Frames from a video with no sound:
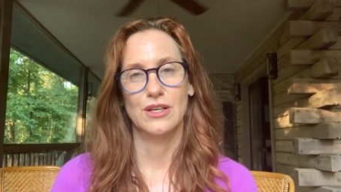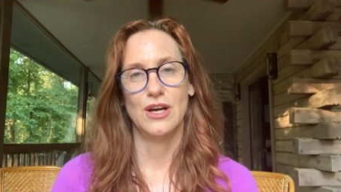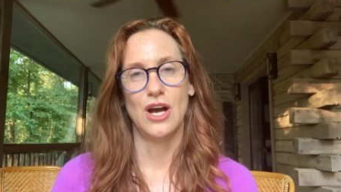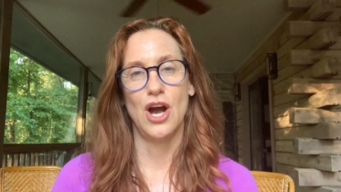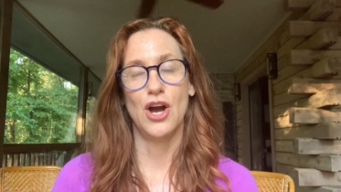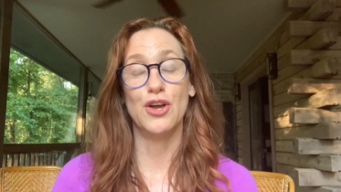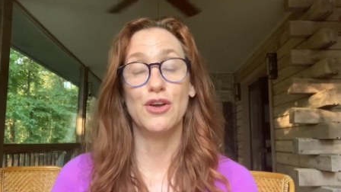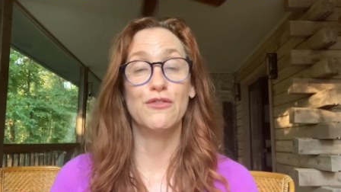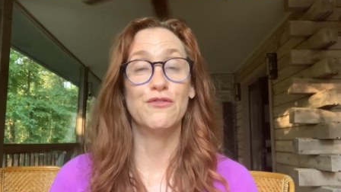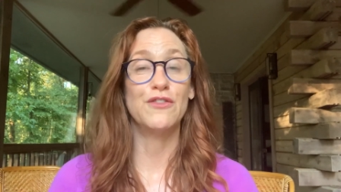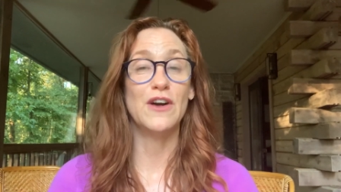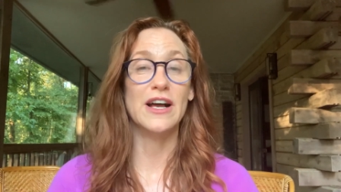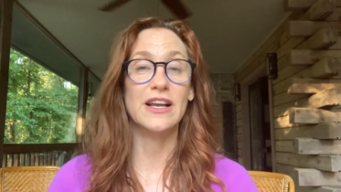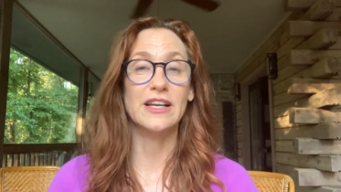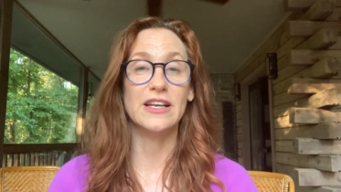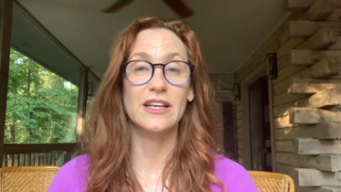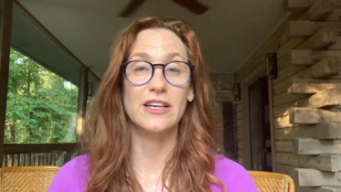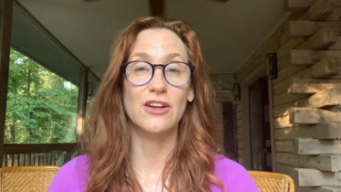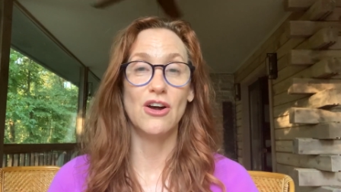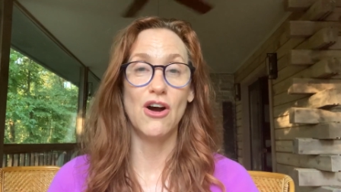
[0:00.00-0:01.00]
Are you
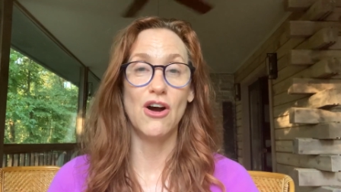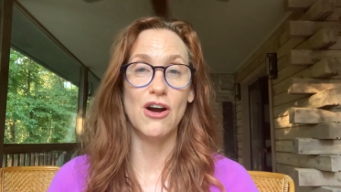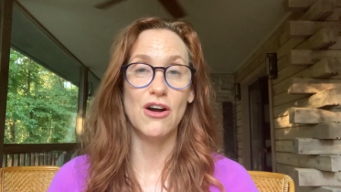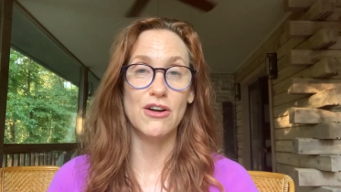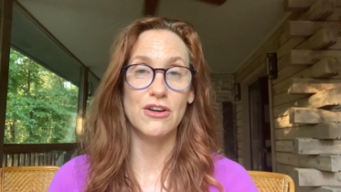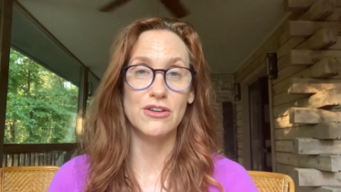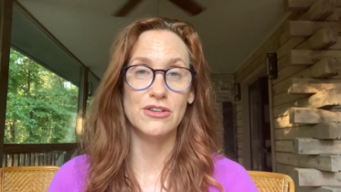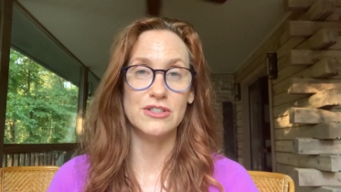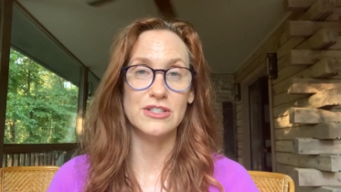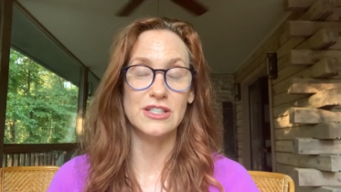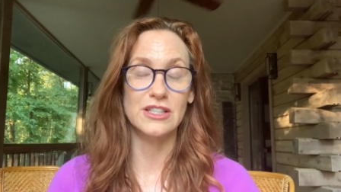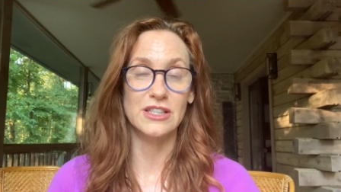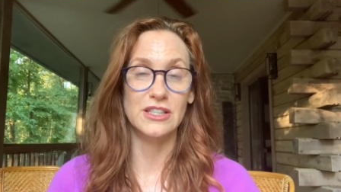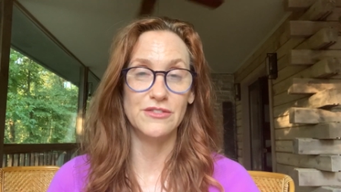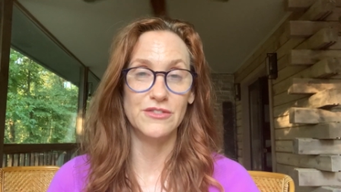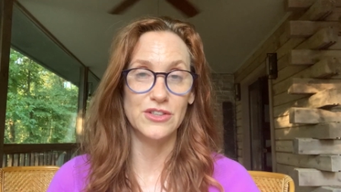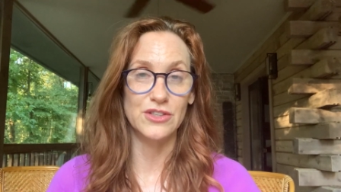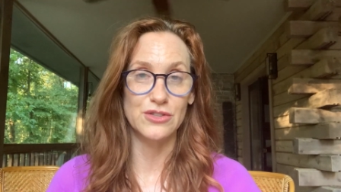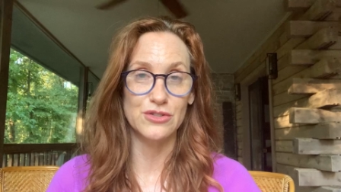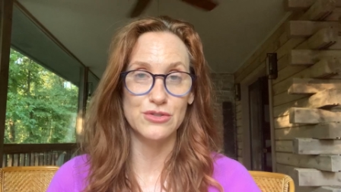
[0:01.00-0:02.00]
finding it harder to live
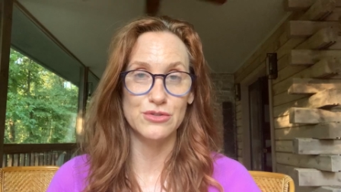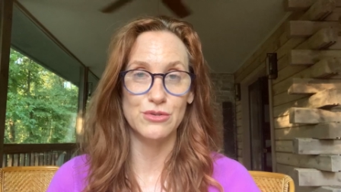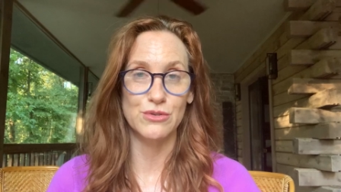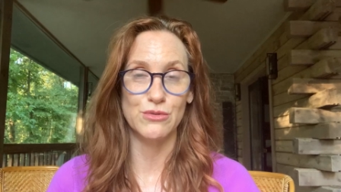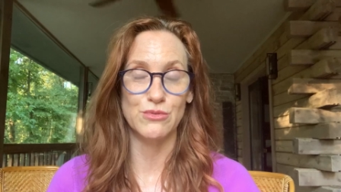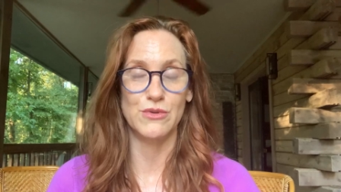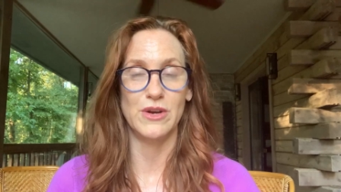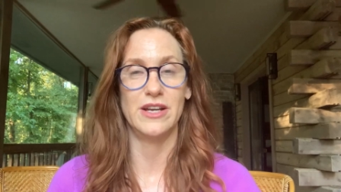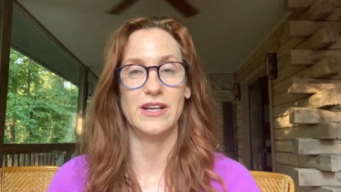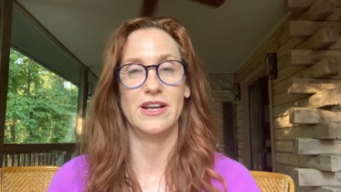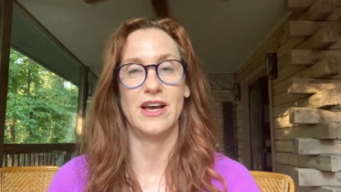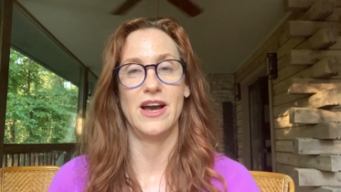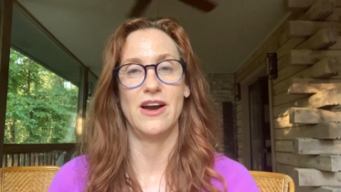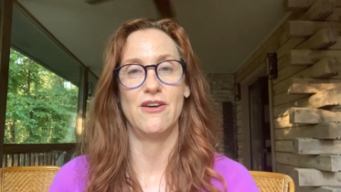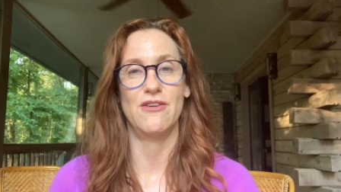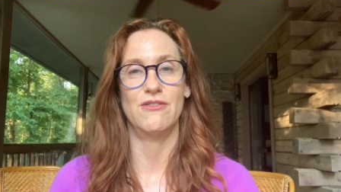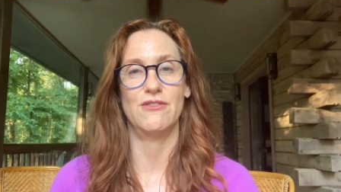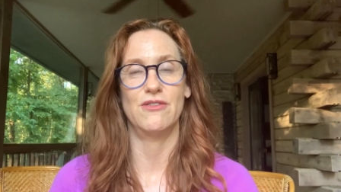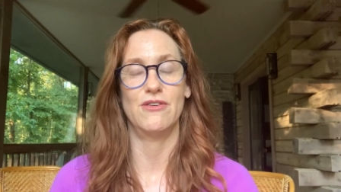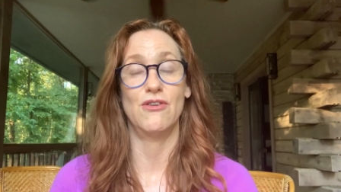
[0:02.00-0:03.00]
in your truth right
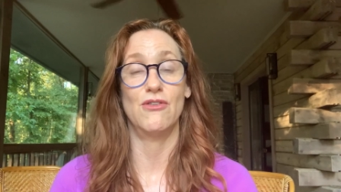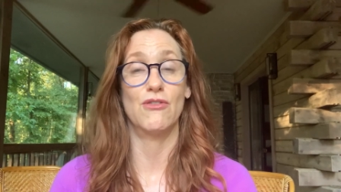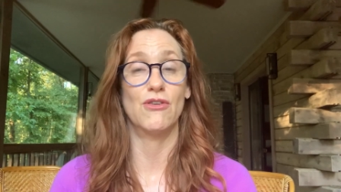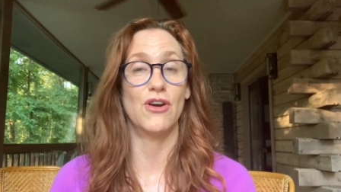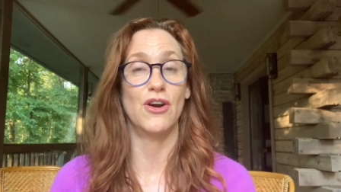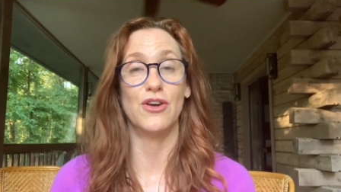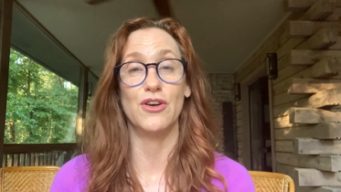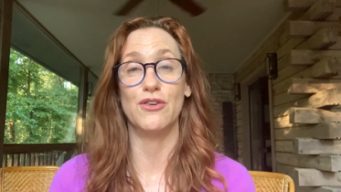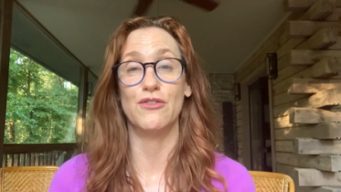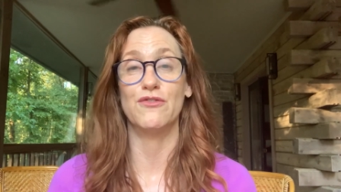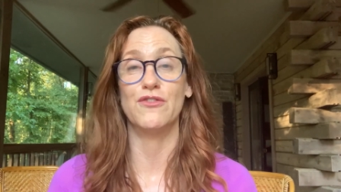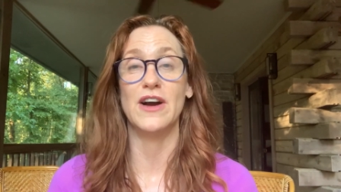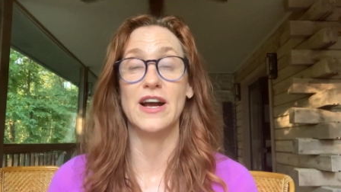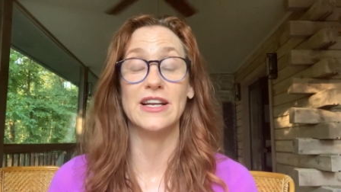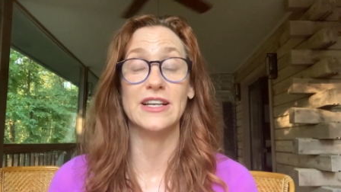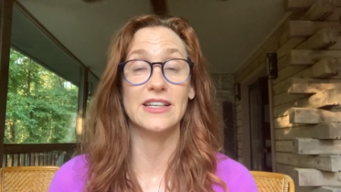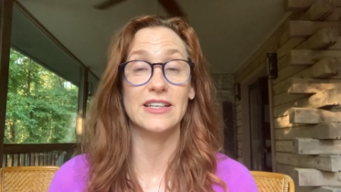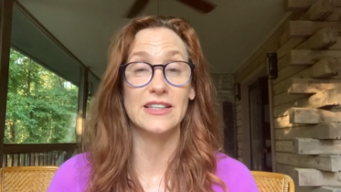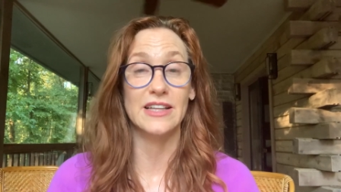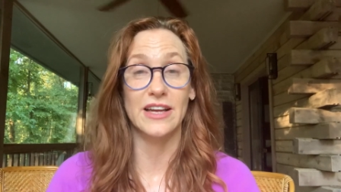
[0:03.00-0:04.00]
now? Or are you
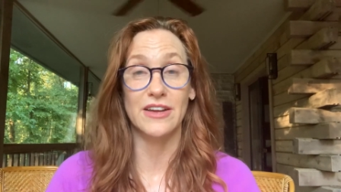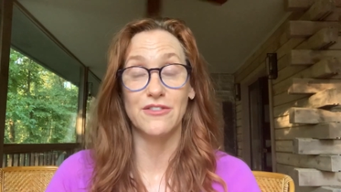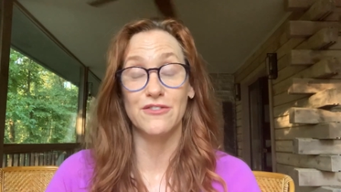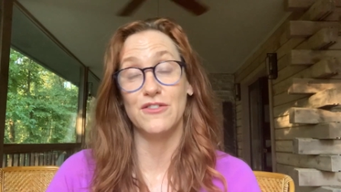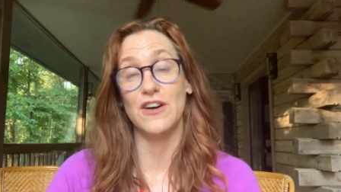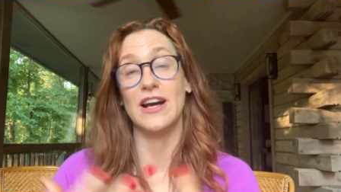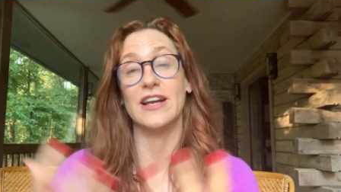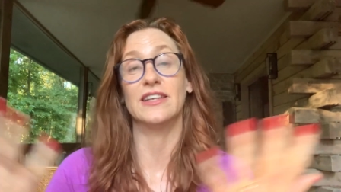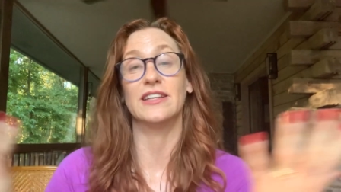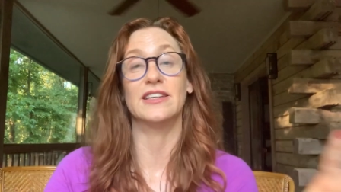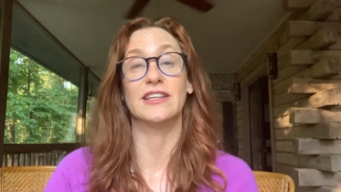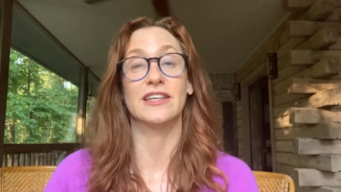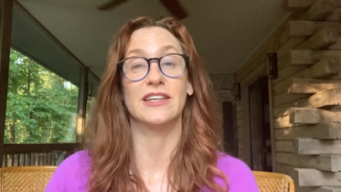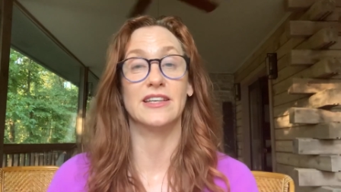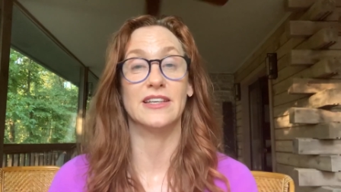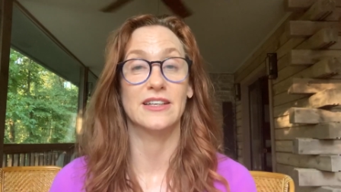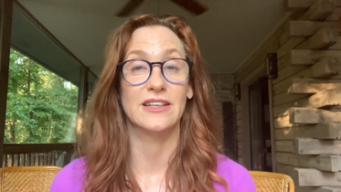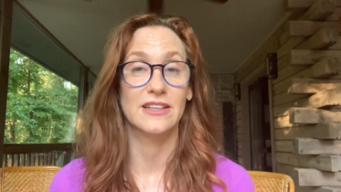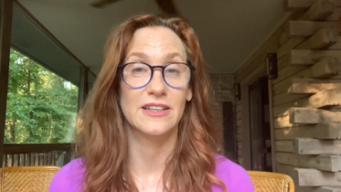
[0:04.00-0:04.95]
finding like finally